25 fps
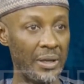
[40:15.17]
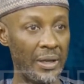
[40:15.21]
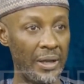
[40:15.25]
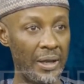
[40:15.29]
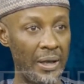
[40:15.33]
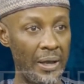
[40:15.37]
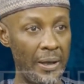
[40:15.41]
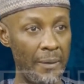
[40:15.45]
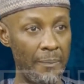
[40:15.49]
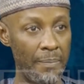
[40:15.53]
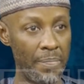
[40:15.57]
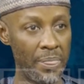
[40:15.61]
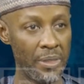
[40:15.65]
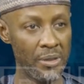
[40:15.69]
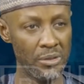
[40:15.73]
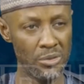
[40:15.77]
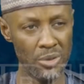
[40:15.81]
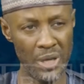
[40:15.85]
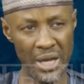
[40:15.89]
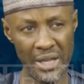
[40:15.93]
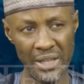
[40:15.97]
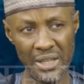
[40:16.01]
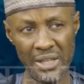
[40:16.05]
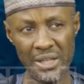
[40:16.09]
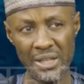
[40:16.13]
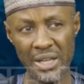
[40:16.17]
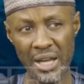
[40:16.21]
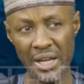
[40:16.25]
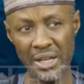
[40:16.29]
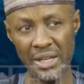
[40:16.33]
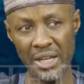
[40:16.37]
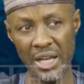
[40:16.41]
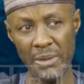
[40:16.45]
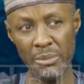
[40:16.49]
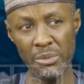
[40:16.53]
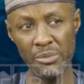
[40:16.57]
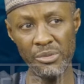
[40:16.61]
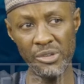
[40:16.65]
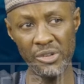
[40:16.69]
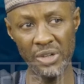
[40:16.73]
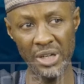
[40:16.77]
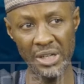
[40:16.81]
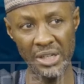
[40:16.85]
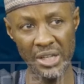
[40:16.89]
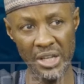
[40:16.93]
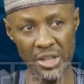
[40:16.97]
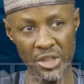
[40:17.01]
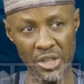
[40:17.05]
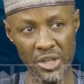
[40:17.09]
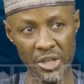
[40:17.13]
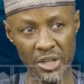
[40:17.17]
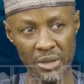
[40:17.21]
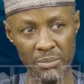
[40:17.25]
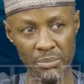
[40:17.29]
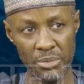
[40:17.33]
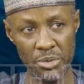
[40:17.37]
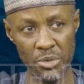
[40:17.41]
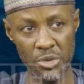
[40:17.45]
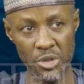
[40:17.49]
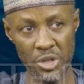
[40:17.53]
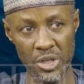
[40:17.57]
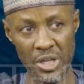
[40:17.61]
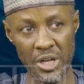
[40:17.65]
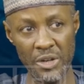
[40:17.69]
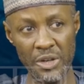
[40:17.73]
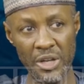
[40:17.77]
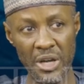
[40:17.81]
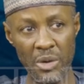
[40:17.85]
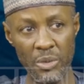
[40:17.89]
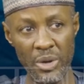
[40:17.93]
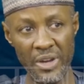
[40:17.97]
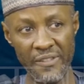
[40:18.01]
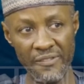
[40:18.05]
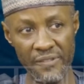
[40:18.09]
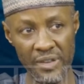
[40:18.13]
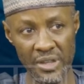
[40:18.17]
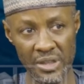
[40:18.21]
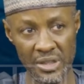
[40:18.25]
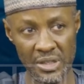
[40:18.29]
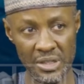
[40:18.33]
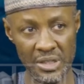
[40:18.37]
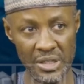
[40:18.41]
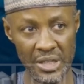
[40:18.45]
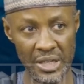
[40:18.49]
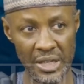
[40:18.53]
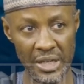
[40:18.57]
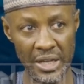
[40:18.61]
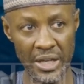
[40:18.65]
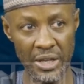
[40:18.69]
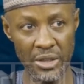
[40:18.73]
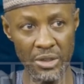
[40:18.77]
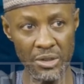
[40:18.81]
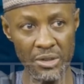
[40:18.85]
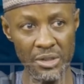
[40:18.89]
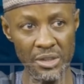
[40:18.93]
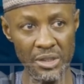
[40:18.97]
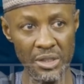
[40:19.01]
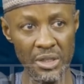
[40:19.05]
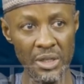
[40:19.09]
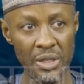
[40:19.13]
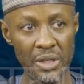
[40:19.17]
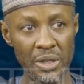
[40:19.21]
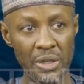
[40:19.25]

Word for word: Yeah. Um, so I think that type of strategic approach, now that we're facing the elections,